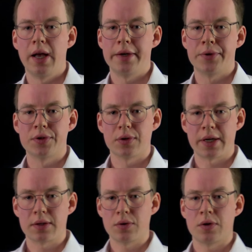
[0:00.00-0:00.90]
and also
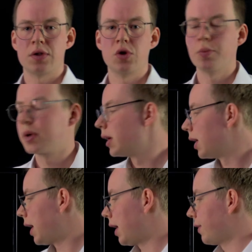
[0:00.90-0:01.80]
like to consume
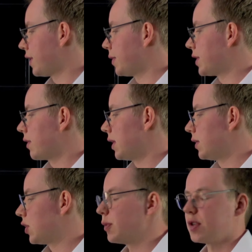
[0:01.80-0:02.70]
this material in
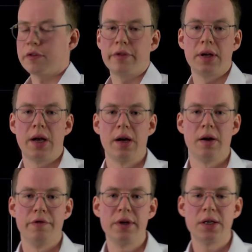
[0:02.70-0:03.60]
terms of
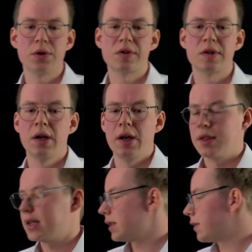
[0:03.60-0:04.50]
videos,
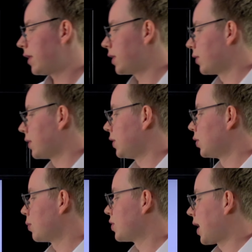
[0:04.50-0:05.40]
there's this very good
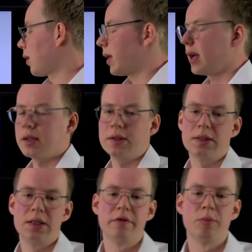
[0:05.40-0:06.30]
YouTube channel by
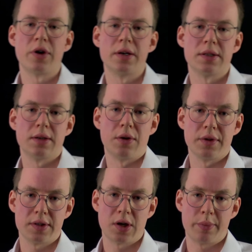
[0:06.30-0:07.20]
Stephen Brunton on
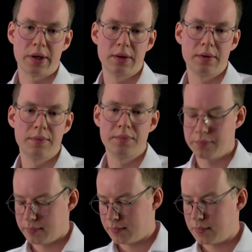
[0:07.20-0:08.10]
this topic.
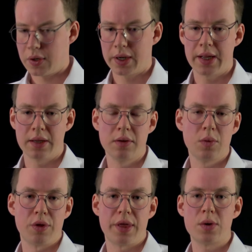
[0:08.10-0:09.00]
Okay,
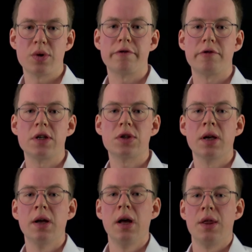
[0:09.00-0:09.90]
with that we've reached
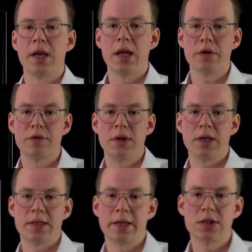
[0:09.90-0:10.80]
the end of
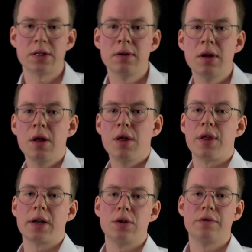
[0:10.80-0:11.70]
today's lecture.
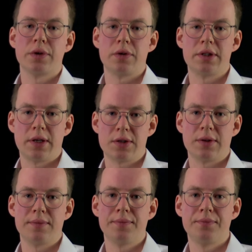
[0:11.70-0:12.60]
Thank you for your attention.